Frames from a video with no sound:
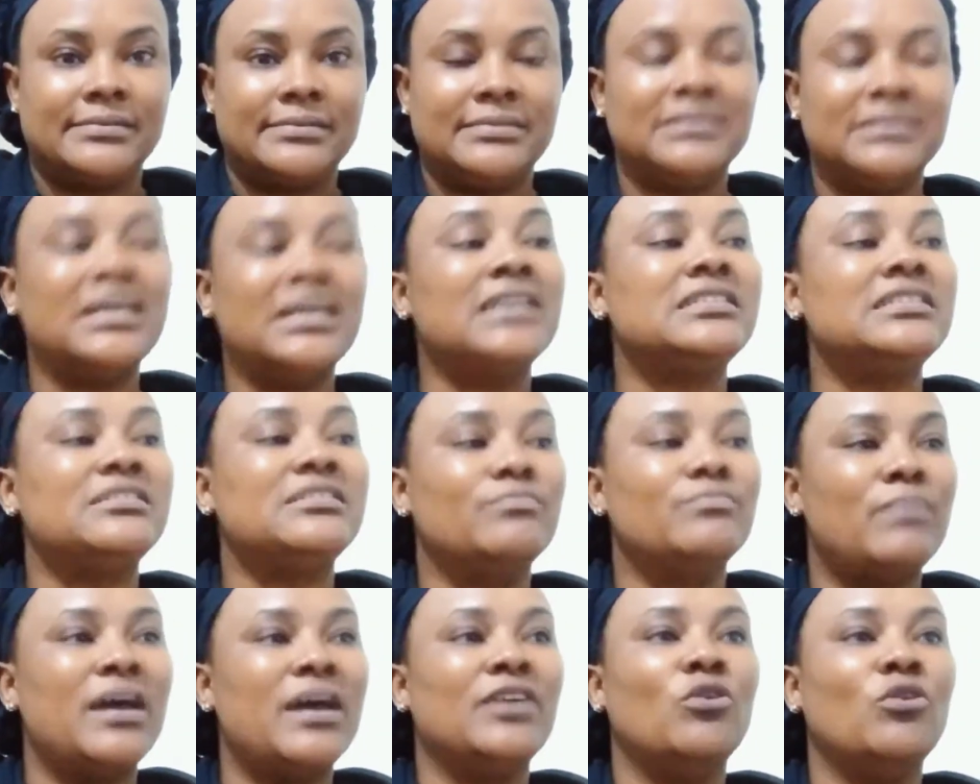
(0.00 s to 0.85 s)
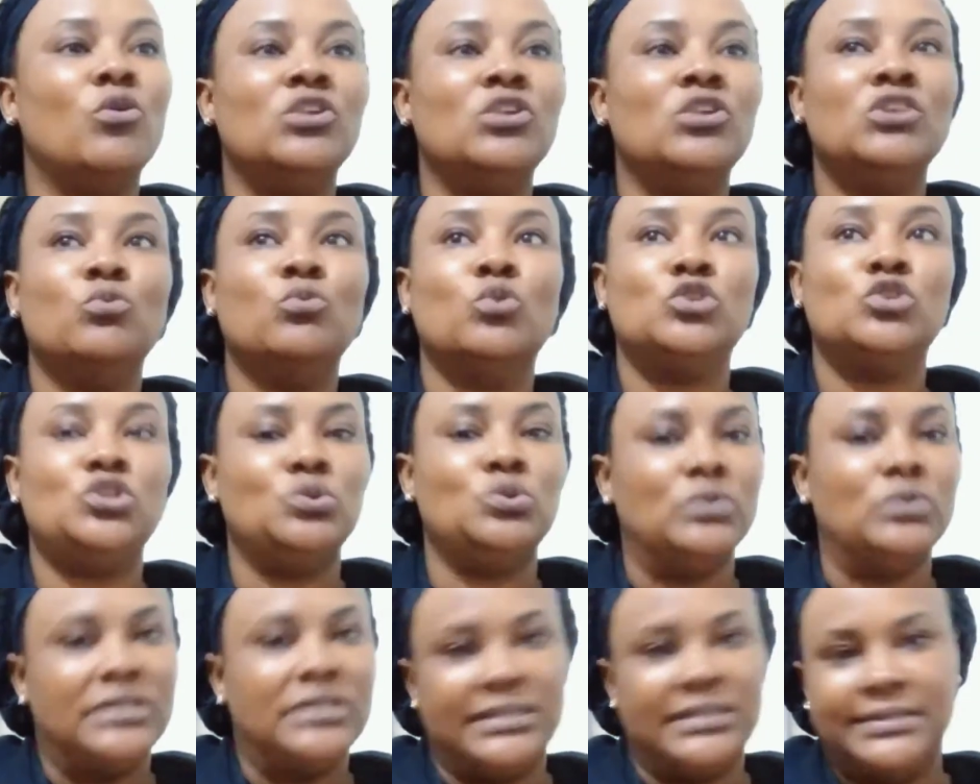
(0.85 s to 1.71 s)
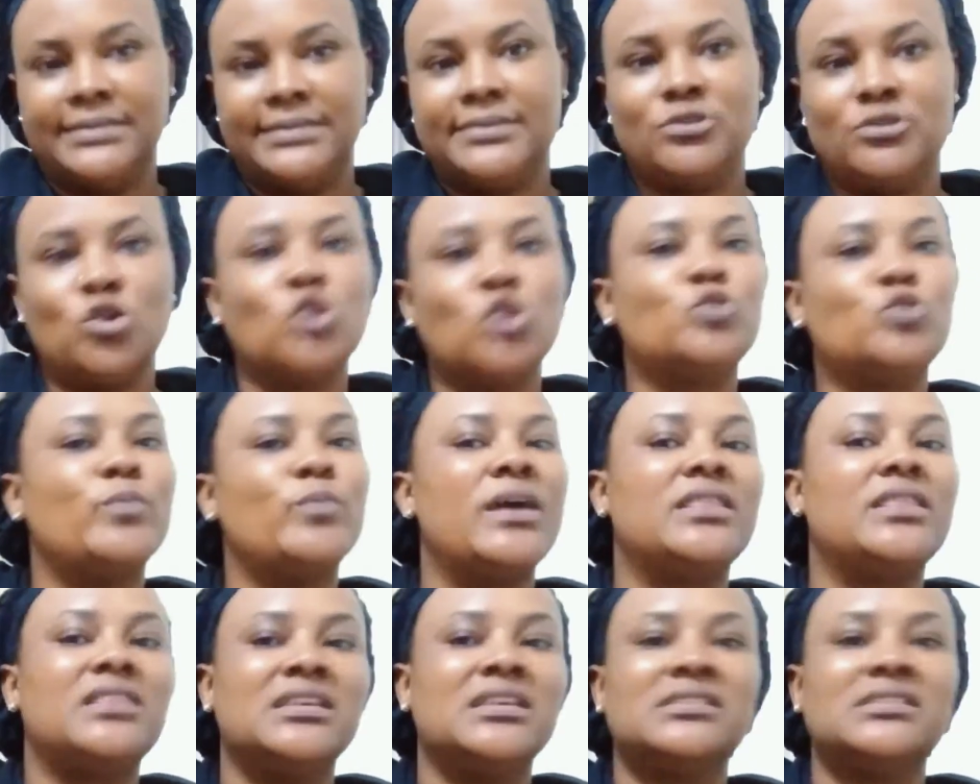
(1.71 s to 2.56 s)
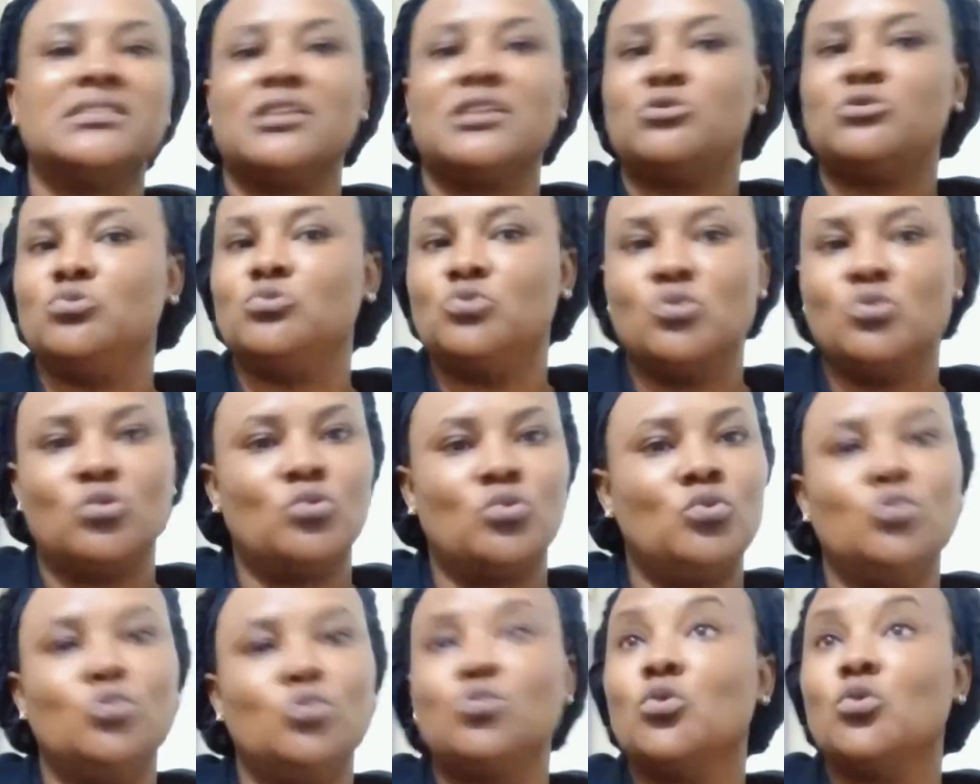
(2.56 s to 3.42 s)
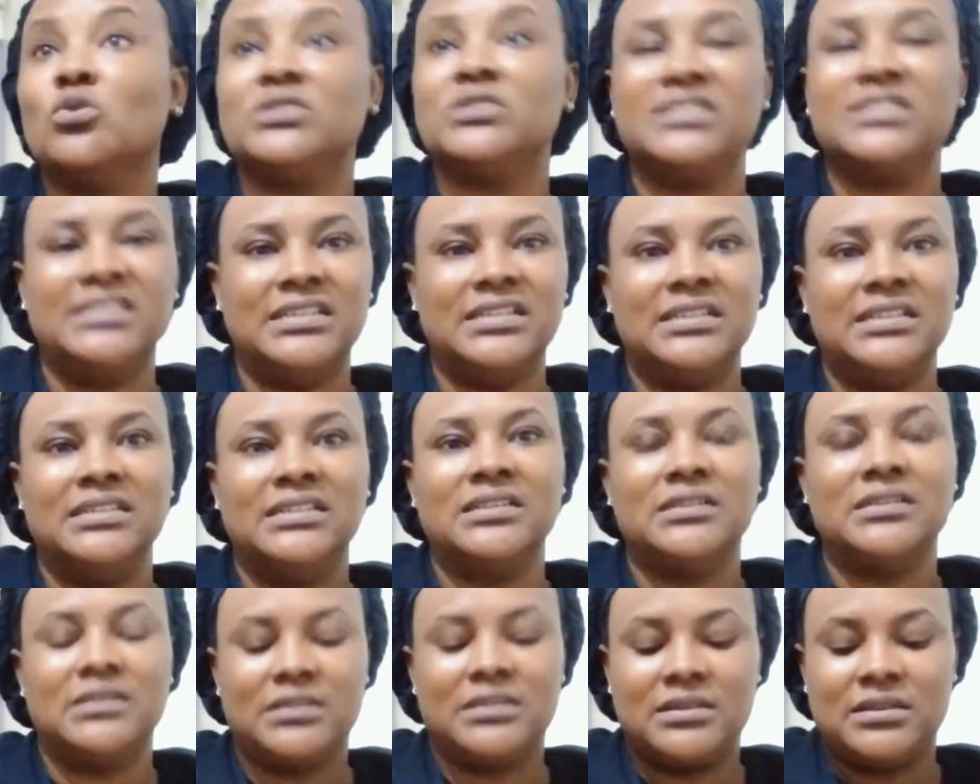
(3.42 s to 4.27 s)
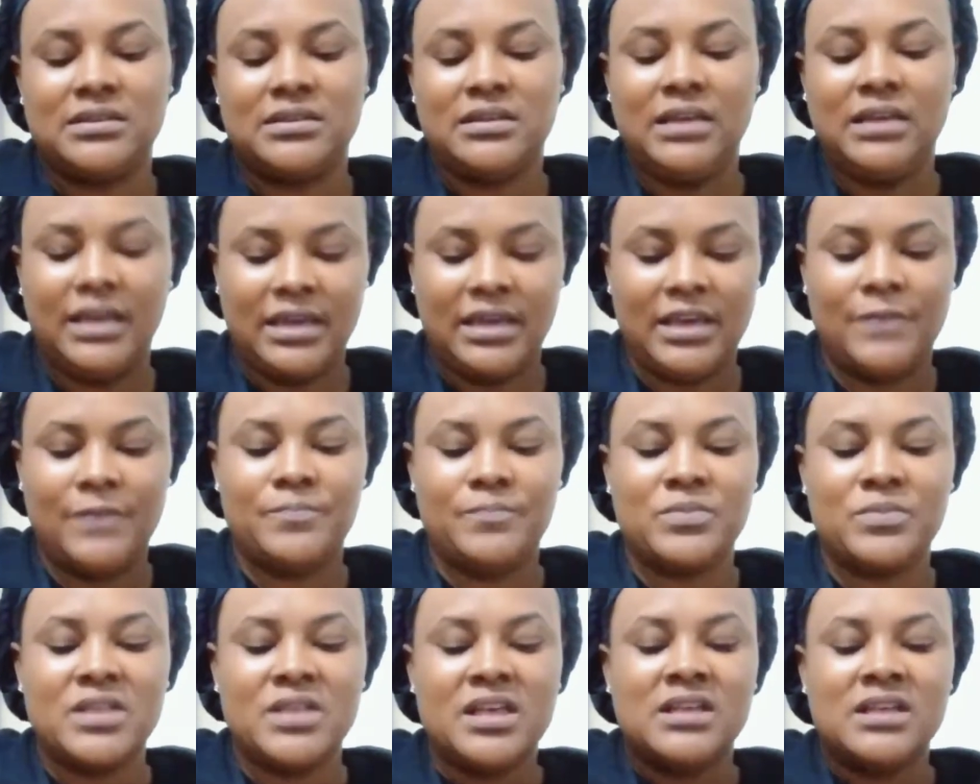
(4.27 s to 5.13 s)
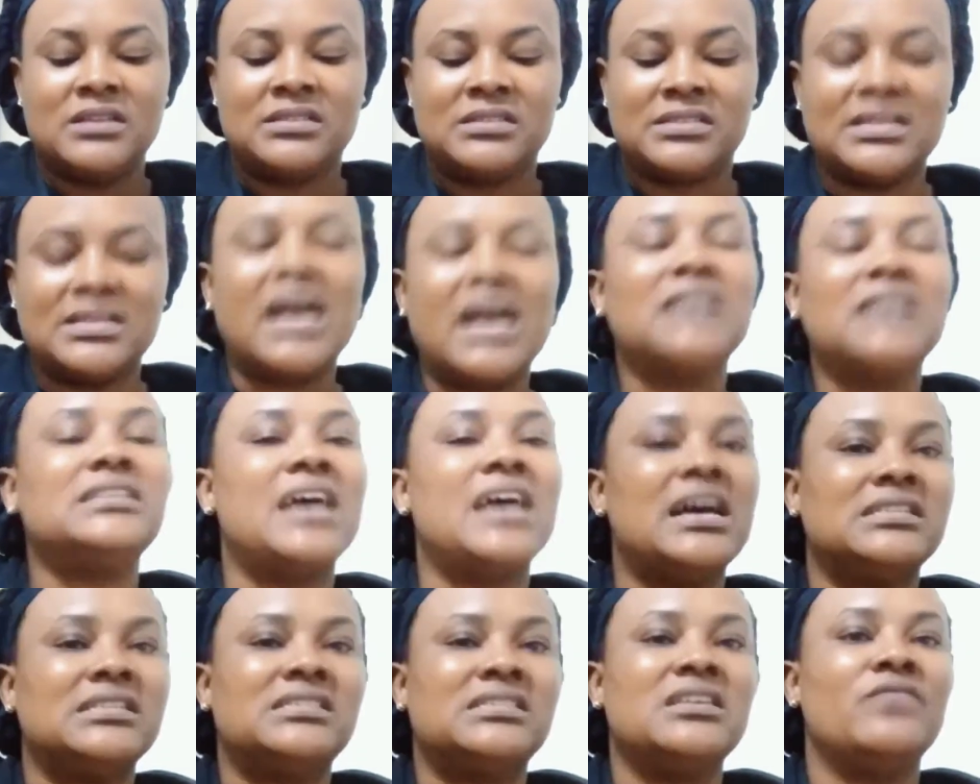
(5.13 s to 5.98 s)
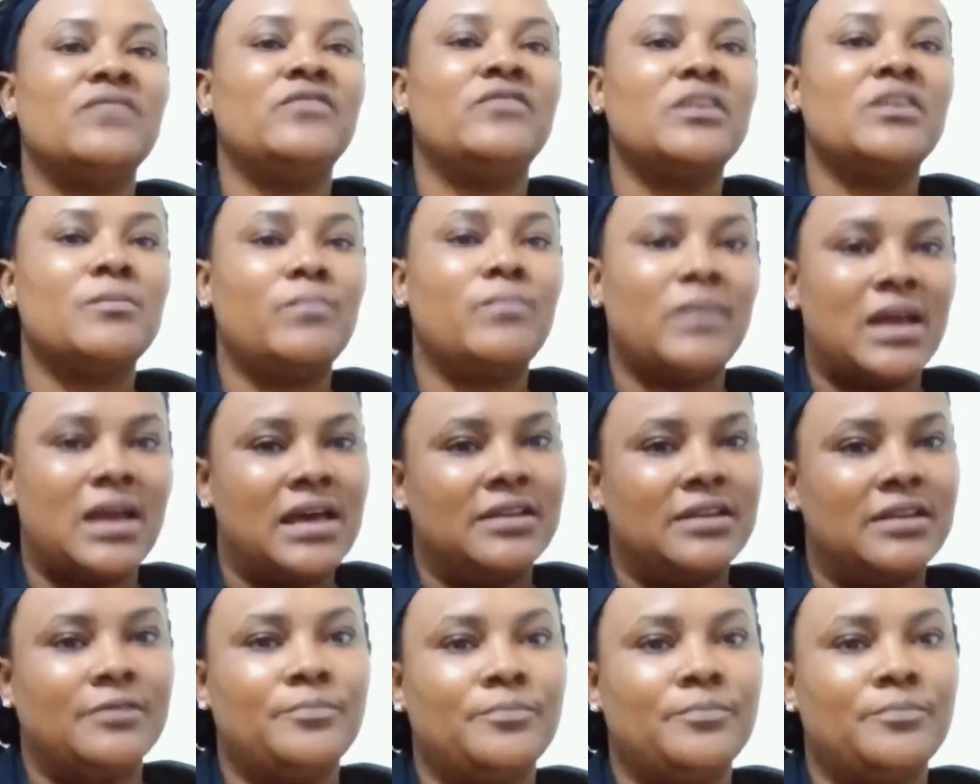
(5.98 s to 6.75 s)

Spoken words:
Just buy only what you need. Don't buy things that you don't need. Start a saving plan.